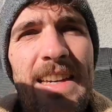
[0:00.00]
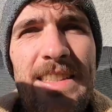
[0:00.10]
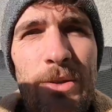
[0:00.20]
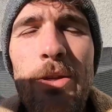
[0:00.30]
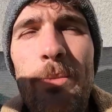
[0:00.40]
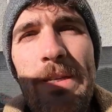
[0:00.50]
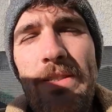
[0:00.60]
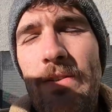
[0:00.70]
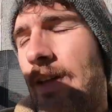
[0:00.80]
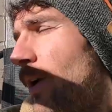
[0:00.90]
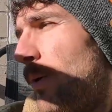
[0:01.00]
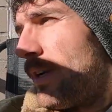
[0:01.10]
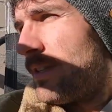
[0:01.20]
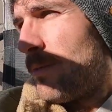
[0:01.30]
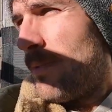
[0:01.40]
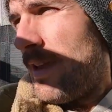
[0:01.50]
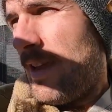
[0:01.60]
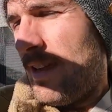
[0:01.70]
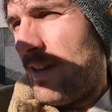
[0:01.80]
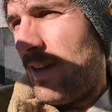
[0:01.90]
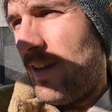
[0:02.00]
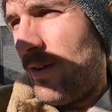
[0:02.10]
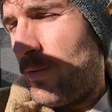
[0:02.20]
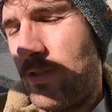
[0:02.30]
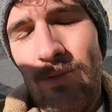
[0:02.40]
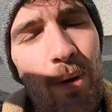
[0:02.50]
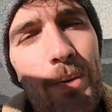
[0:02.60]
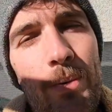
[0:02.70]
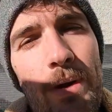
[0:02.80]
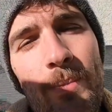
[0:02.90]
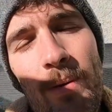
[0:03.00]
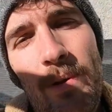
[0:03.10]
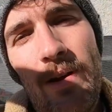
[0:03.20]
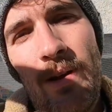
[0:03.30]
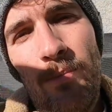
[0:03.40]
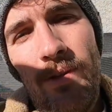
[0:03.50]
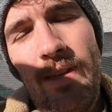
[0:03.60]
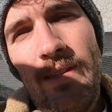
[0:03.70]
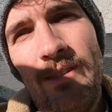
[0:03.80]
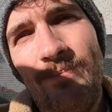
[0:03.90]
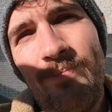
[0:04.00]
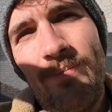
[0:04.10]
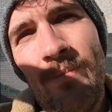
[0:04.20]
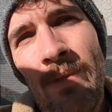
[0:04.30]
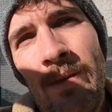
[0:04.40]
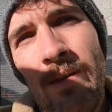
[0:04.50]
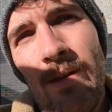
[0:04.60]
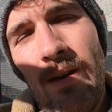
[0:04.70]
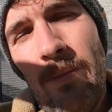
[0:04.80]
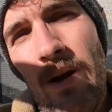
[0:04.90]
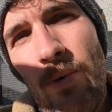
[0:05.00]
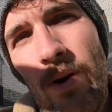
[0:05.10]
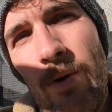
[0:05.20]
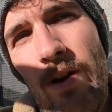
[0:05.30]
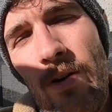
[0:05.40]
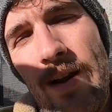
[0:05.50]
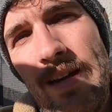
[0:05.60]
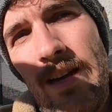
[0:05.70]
It's a little busier than I want it to be, which is probably one of my bigger complaints about where we are right